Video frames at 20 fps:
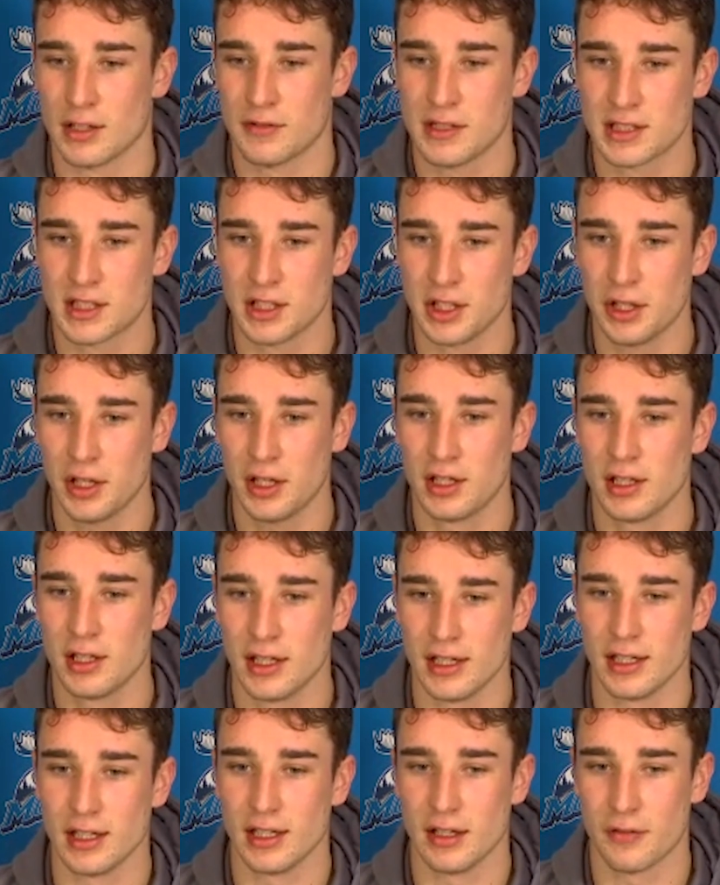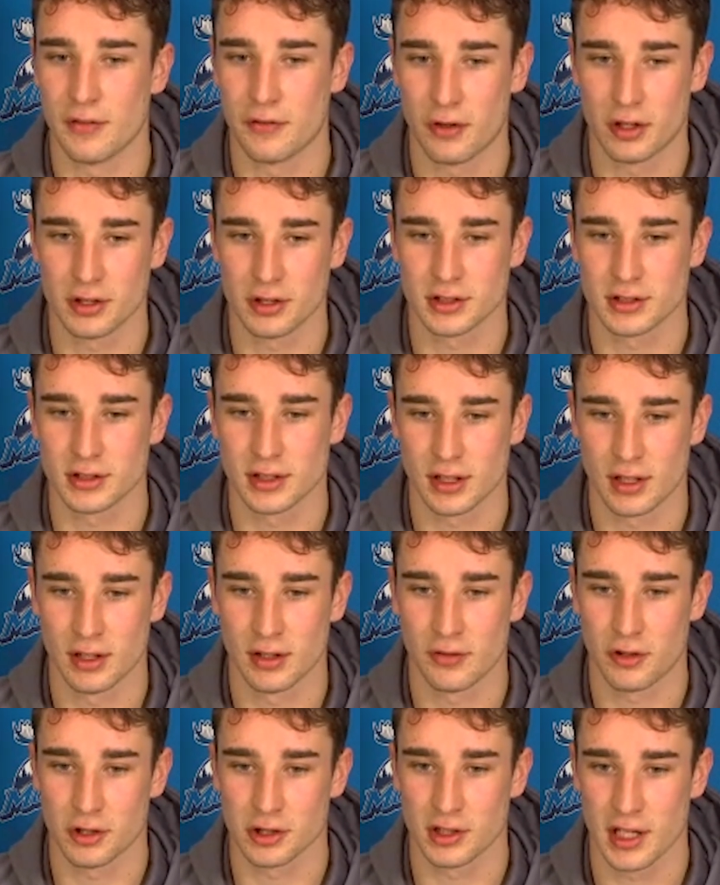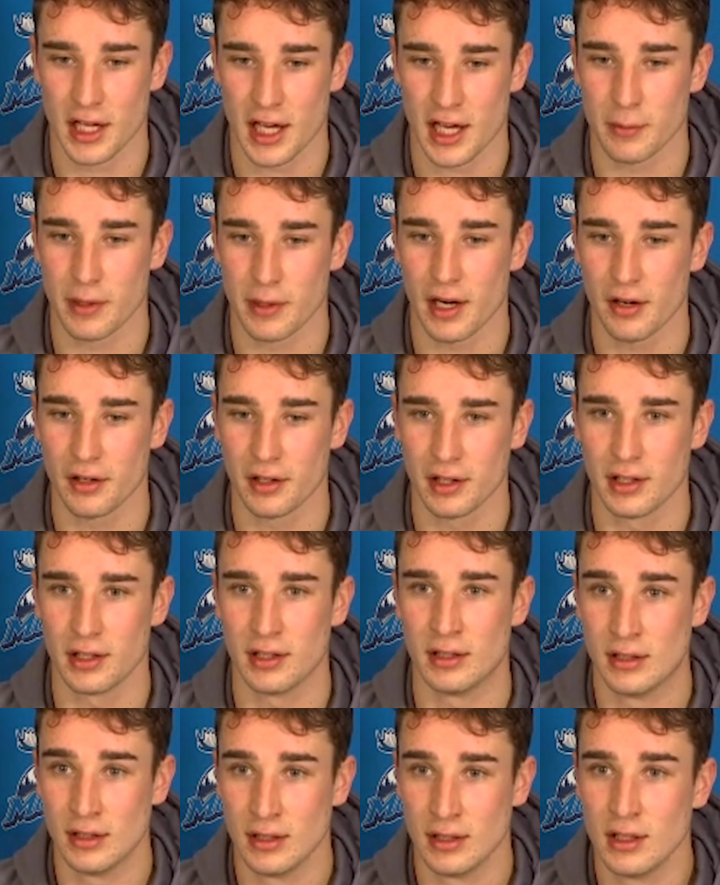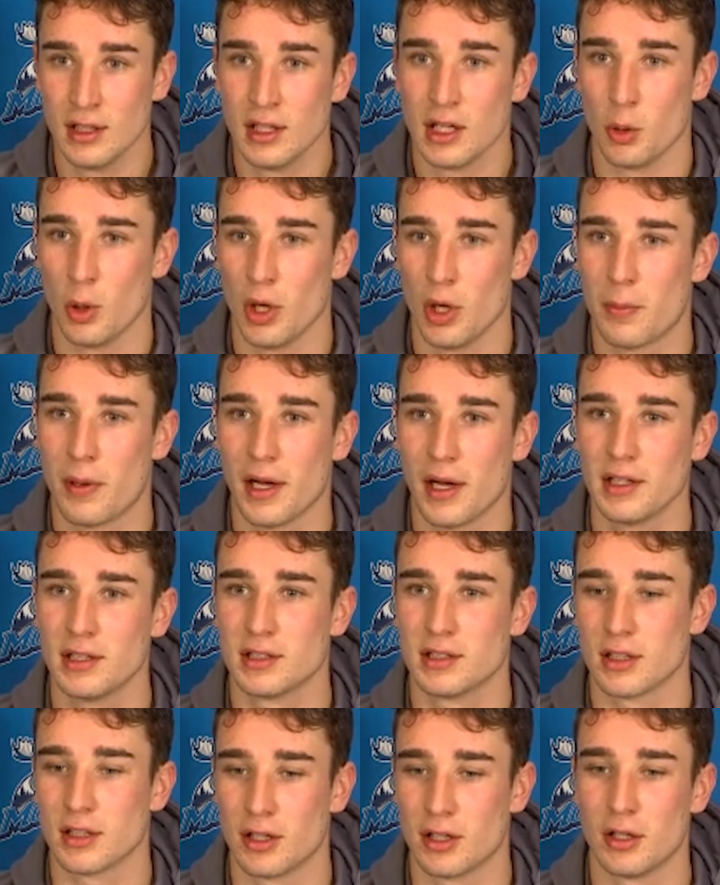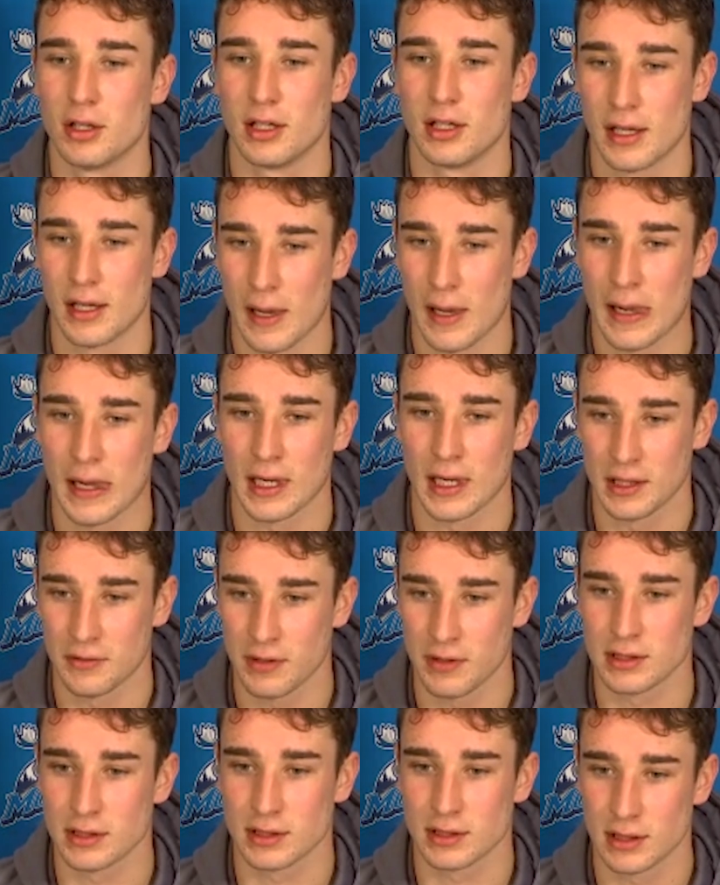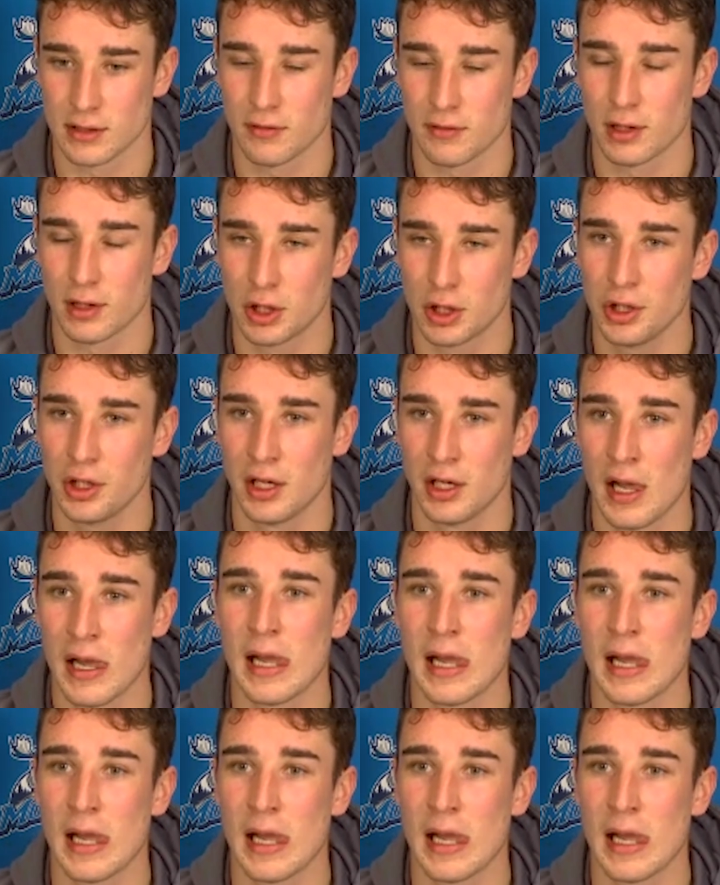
It feels good. First game here in Winnipeg, so it feels good.